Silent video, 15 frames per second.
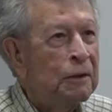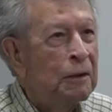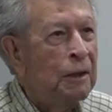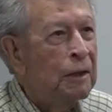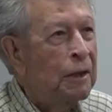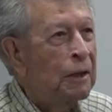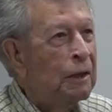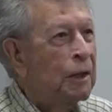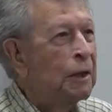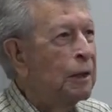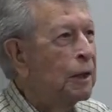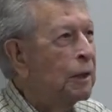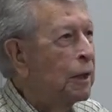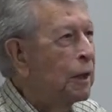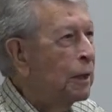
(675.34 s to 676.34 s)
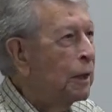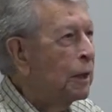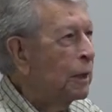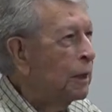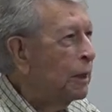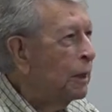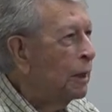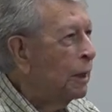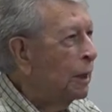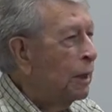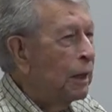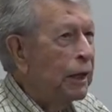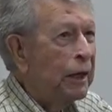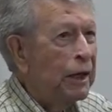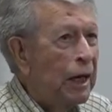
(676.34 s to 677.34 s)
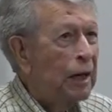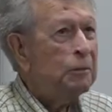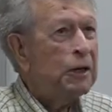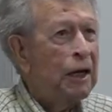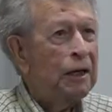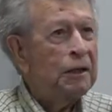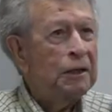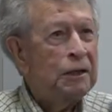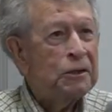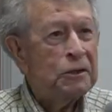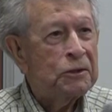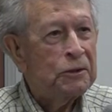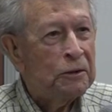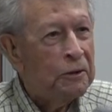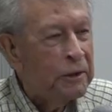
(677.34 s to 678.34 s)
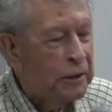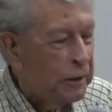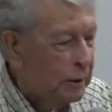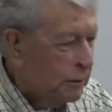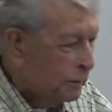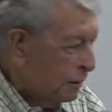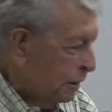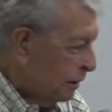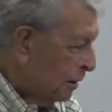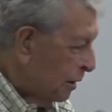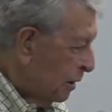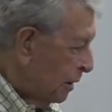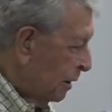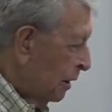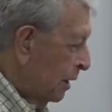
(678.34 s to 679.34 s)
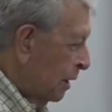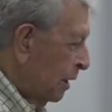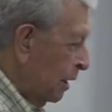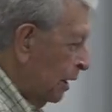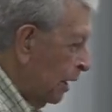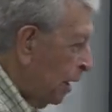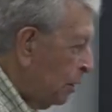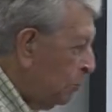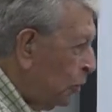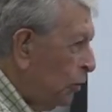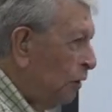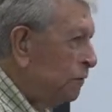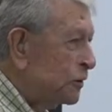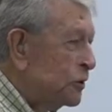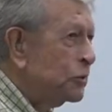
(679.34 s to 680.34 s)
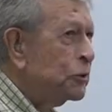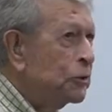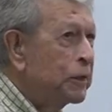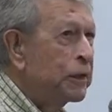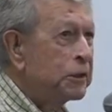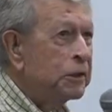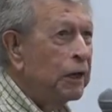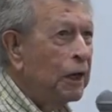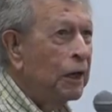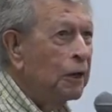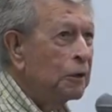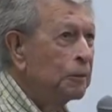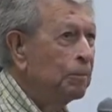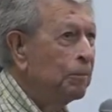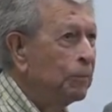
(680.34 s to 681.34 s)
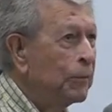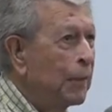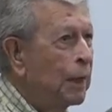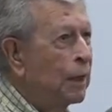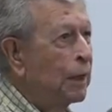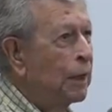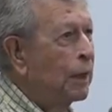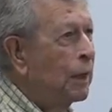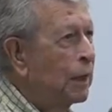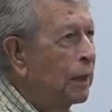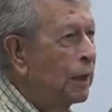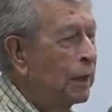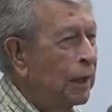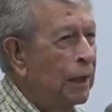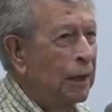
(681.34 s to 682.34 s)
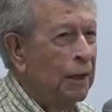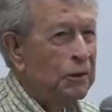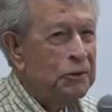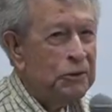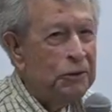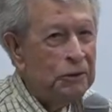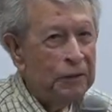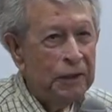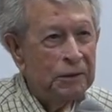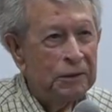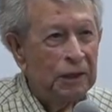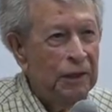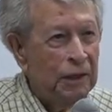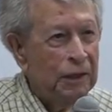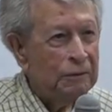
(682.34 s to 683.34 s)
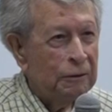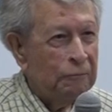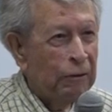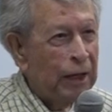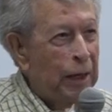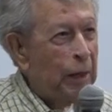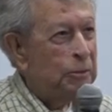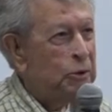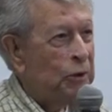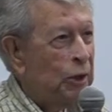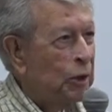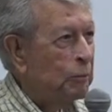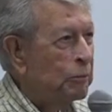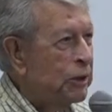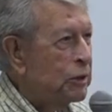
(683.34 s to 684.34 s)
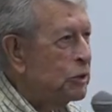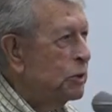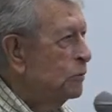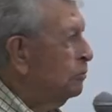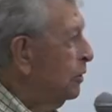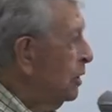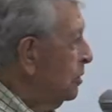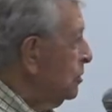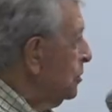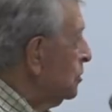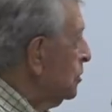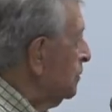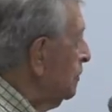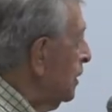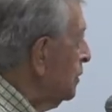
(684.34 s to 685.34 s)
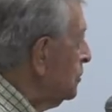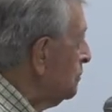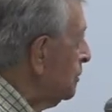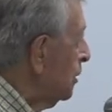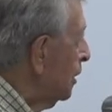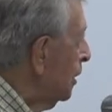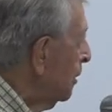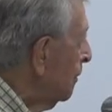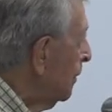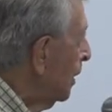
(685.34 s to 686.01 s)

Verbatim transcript: and I'm not a historian. I'm more of a storyteller. a storyteller grabs little bits and pieces of history